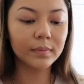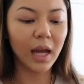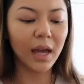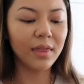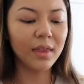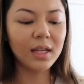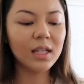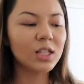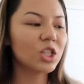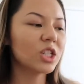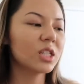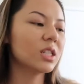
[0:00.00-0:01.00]
I think
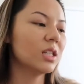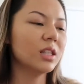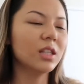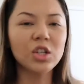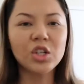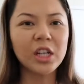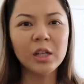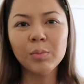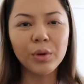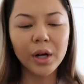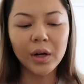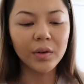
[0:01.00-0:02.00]
it's just in the shade
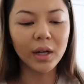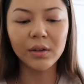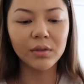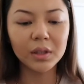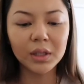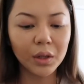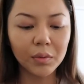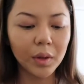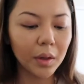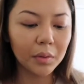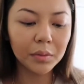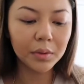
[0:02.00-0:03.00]
brown. I really don't know.